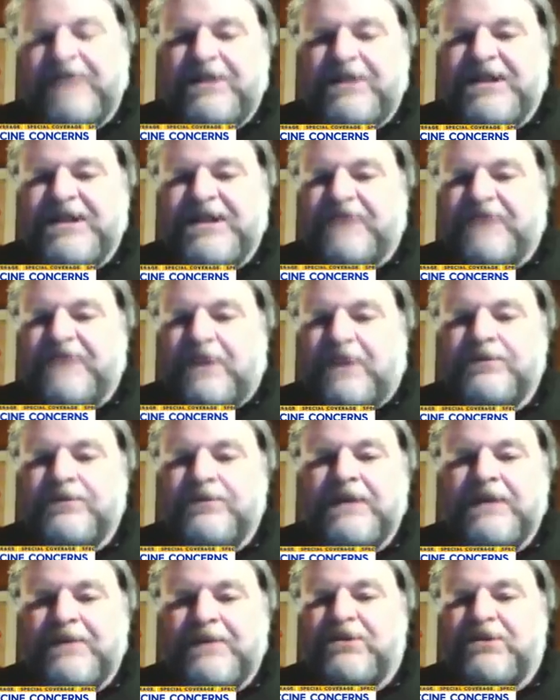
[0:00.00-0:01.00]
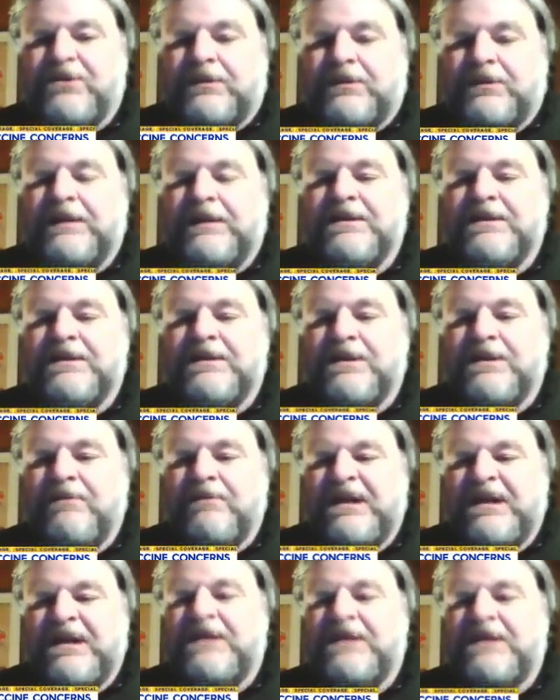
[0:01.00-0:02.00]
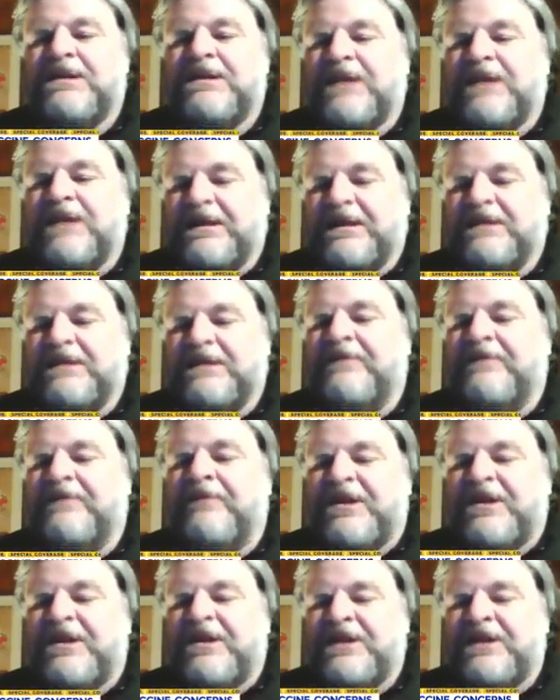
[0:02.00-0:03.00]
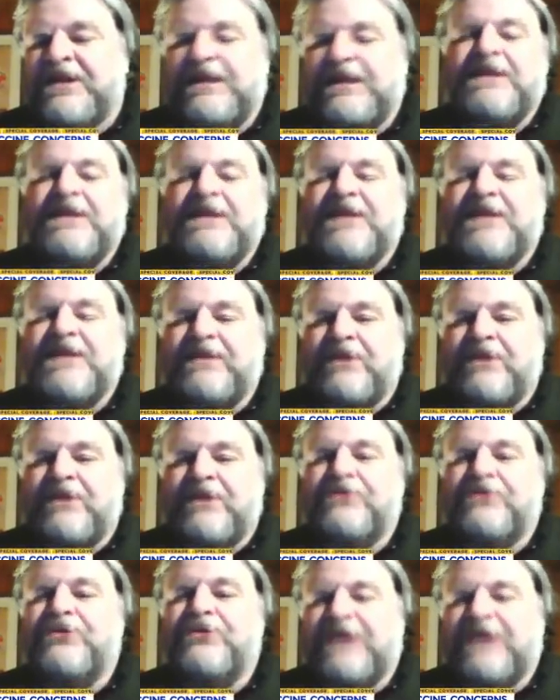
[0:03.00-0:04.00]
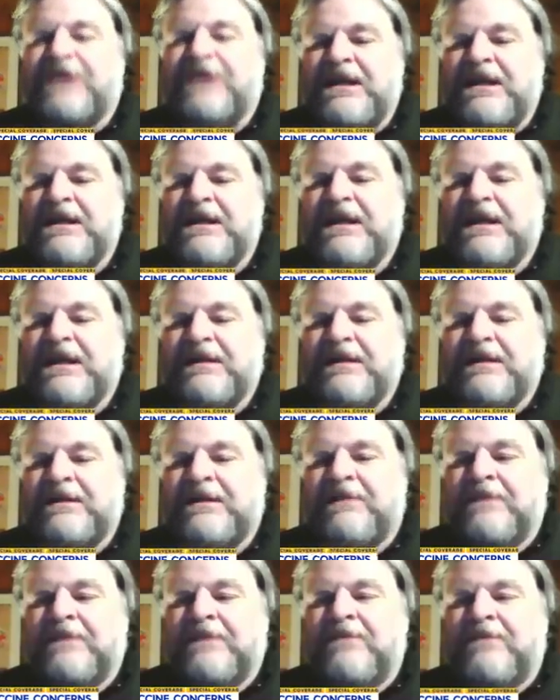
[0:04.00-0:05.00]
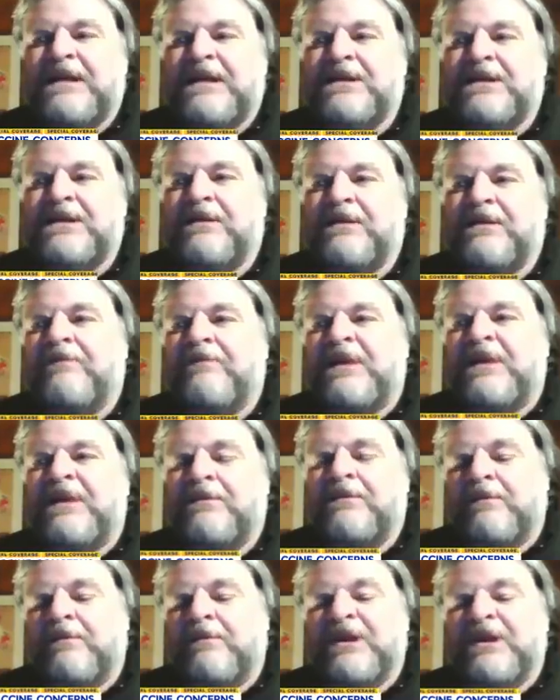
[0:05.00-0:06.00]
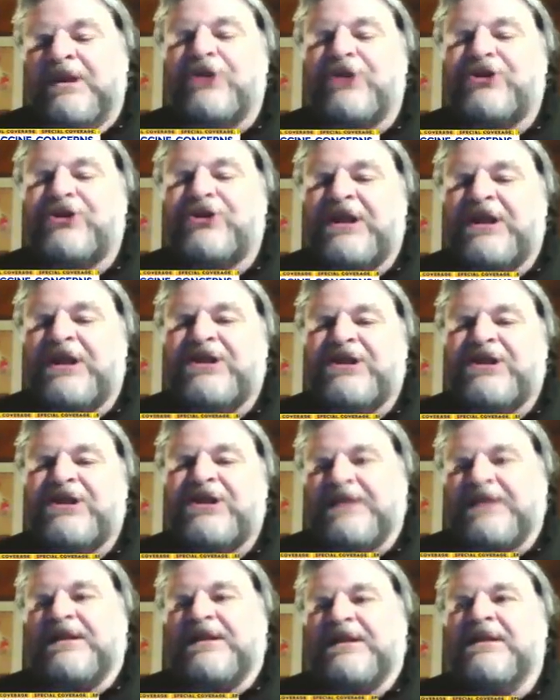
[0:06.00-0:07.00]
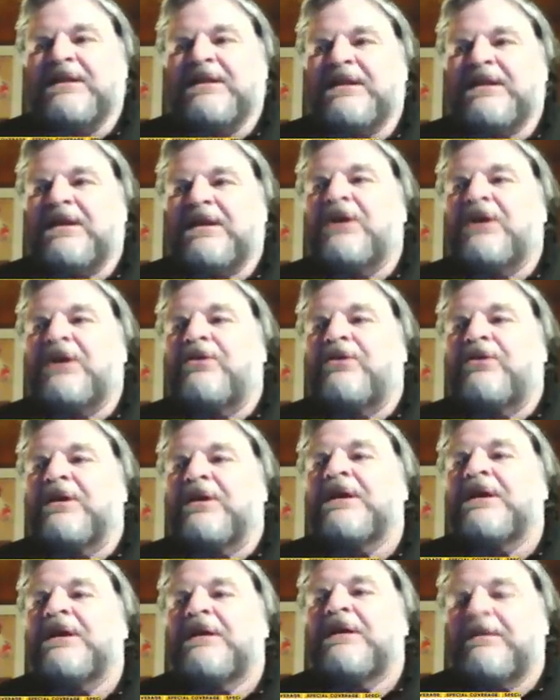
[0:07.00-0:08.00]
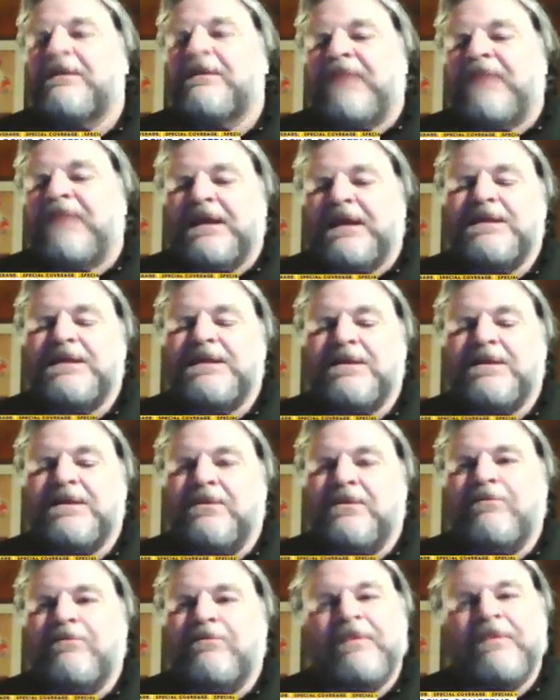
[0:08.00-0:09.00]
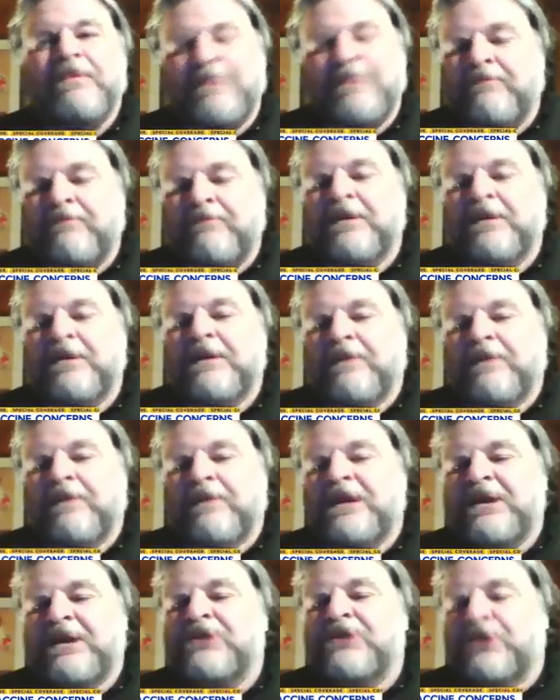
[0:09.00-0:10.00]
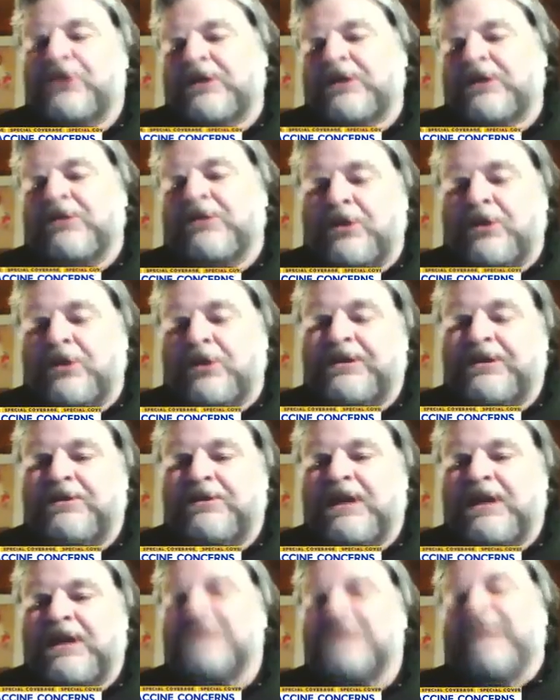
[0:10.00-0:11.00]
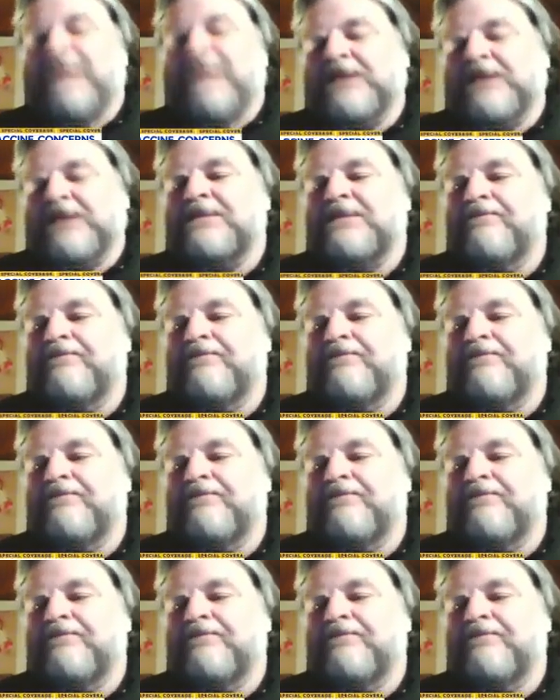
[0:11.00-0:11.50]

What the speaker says: with the second round, absolutely. So we started vaccinating the second round today, and we will not change anything in our plans. So we continue as planned.